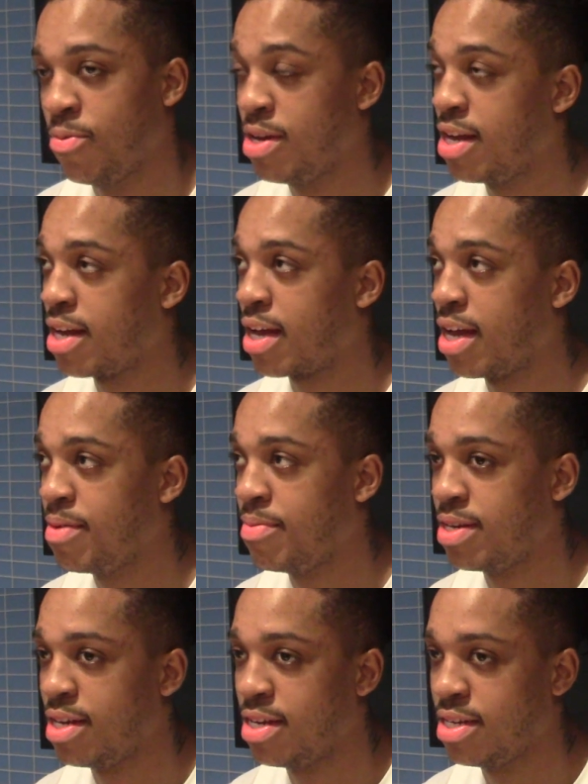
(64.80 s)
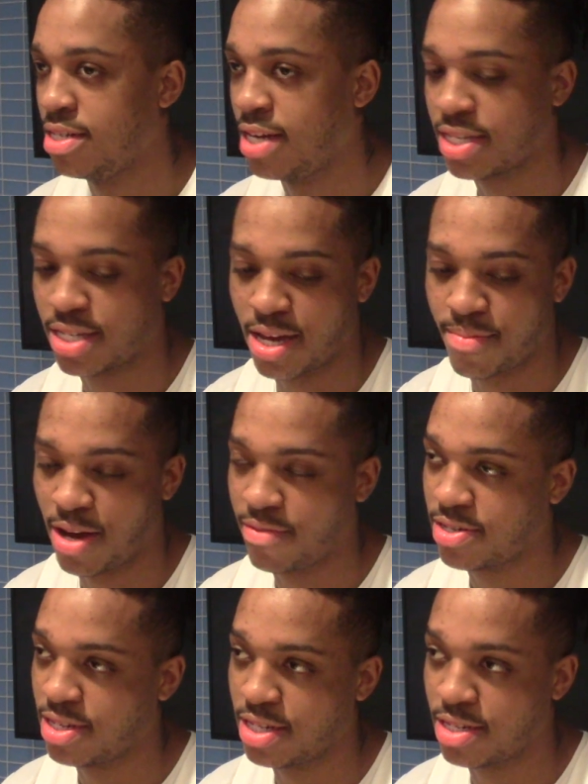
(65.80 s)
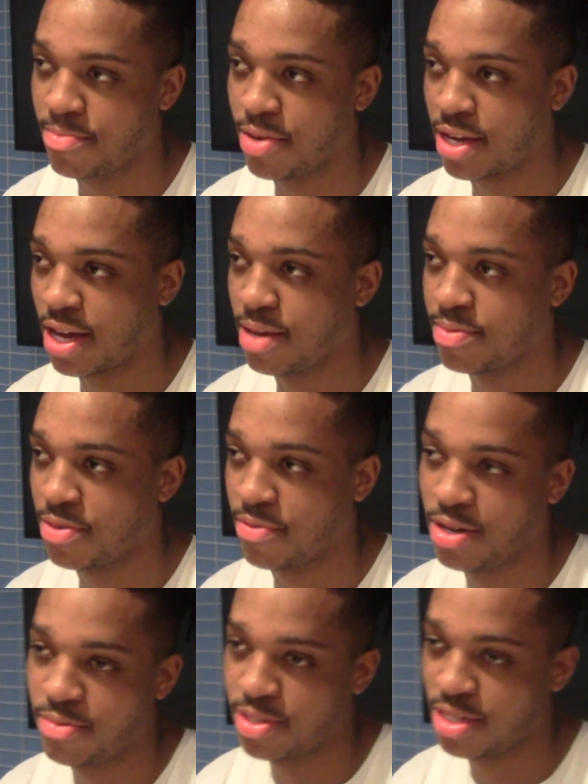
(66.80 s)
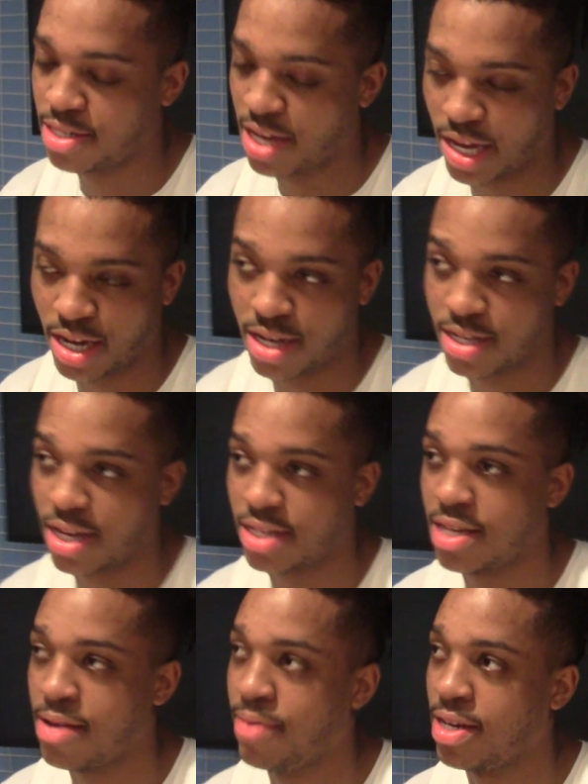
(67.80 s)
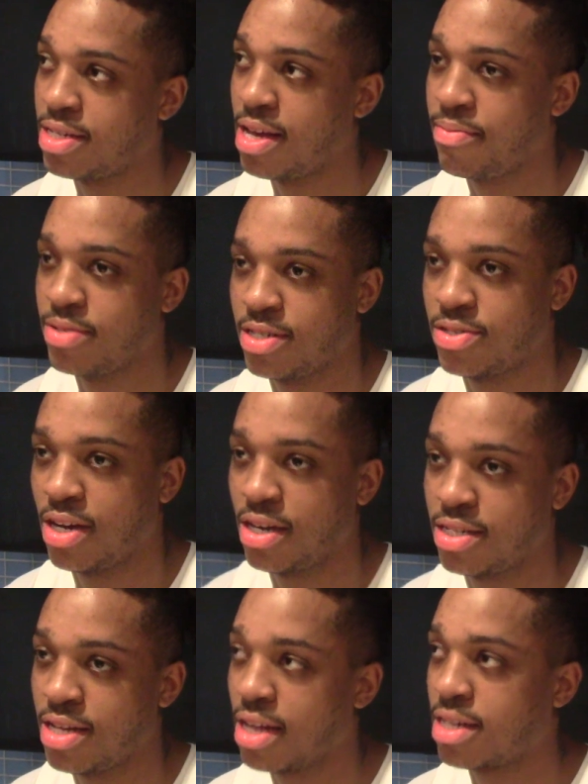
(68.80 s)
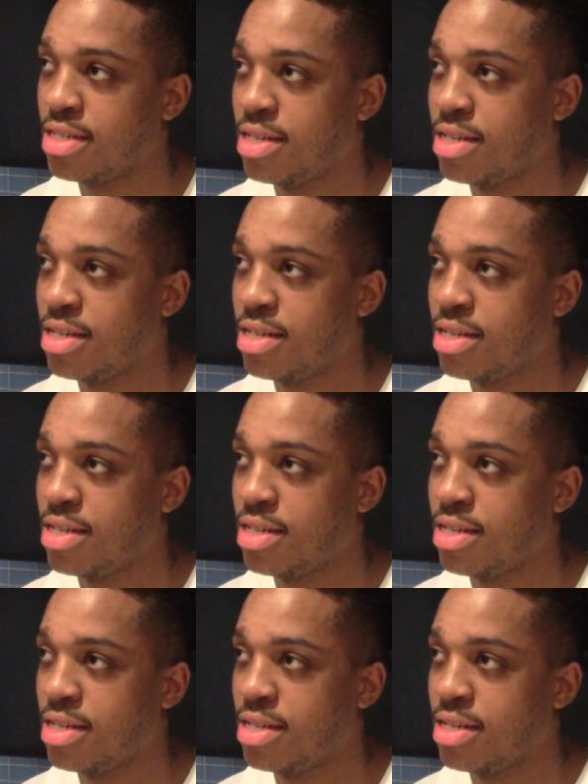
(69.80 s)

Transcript: win that game. And then the next game, obviously, it's a big game. So really we're just taking everything step by step and just trying to stack these